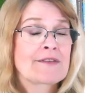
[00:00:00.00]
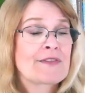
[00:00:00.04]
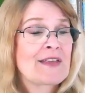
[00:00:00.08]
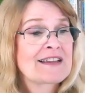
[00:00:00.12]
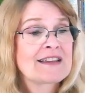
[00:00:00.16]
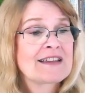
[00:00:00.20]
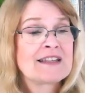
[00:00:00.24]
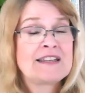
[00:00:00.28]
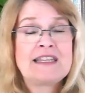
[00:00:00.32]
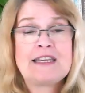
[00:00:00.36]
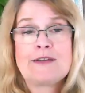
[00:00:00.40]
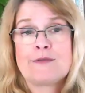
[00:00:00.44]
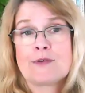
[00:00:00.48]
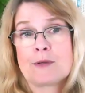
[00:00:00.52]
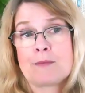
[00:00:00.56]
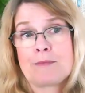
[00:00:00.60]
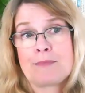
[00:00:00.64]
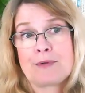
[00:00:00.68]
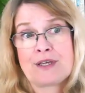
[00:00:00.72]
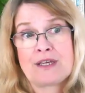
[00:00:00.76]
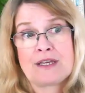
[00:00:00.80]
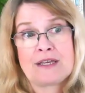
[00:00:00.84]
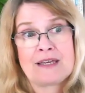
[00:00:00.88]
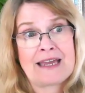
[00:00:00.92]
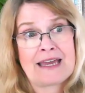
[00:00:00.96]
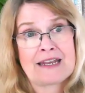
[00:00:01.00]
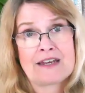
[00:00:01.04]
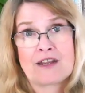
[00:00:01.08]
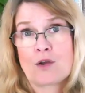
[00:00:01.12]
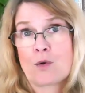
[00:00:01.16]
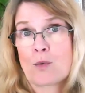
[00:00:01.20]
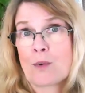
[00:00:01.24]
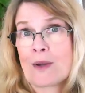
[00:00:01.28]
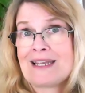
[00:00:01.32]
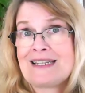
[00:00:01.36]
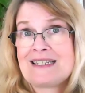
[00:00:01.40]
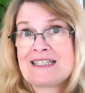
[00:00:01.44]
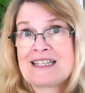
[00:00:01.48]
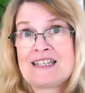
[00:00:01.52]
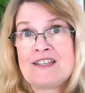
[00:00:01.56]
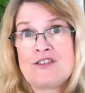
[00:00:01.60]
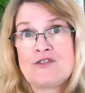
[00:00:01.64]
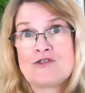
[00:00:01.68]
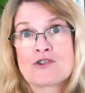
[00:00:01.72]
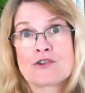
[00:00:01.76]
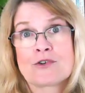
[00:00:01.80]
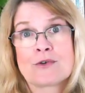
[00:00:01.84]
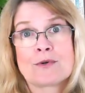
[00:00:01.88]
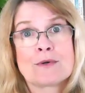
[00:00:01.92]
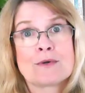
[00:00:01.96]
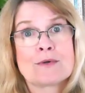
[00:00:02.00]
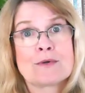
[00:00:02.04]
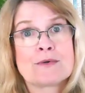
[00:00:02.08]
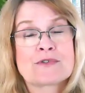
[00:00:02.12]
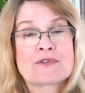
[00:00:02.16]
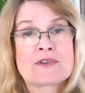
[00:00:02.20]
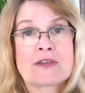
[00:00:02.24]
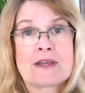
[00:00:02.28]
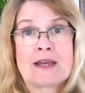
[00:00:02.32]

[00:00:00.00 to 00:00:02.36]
That can even be getting great teachers,